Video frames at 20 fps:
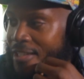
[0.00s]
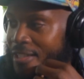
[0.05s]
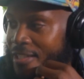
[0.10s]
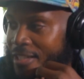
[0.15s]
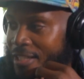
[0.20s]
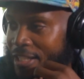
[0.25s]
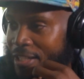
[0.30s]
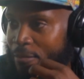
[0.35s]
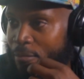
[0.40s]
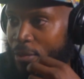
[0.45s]

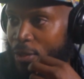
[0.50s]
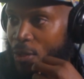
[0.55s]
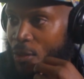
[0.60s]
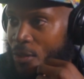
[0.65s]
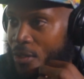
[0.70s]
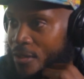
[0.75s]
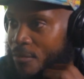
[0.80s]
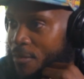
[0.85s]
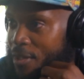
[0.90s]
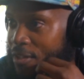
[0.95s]
here
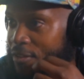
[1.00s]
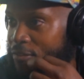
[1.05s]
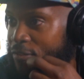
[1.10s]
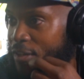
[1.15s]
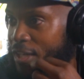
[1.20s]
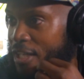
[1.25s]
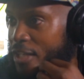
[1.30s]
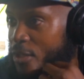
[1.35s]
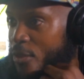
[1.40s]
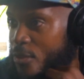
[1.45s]
in the middle of
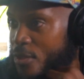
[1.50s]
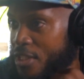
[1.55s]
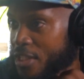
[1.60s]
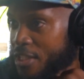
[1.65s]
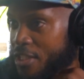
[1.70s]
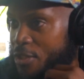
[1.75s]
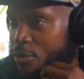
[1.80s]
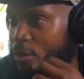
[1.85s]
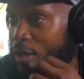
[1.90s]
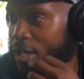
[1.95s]
the
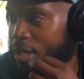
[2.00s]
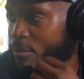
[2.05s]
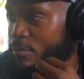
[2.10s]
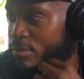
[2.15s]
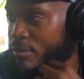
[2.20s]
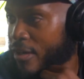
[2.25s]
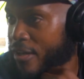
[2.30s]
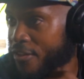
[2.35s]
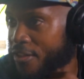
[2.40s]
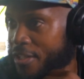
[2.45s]
motherfucking ocean.
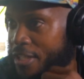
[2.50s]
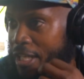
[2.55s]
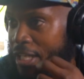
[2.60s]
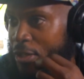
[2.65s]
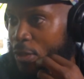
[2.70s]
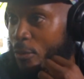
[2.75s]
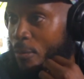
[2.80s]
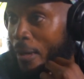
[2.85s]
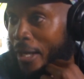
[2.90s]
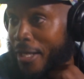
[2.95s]
You out of
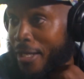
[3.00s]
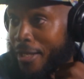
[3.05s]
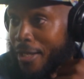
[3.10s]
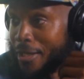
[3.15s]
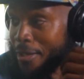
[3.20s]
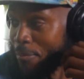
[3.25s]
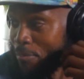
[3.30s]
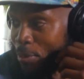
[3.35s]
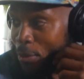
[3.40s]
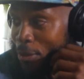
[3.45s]
breath, and ain't
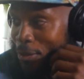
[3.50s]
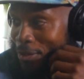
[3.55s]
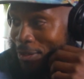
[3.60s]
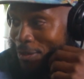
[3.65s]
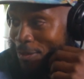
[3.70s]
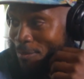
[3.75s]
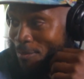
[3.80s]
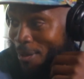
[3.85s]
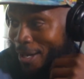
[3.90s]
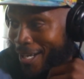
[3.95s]
nobody here
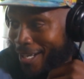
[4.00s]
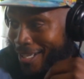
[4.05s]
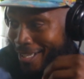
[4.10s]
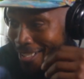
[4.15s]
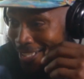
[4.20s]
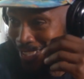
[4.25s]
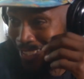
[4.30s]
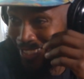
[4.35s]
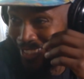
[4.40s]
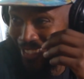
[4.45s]
to pull you
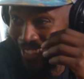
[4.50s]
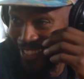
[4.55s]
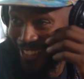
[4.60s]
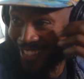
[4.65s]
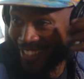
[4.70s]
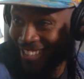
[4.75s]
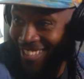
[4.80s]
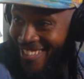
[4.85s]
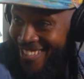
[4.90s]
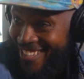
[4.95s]
back.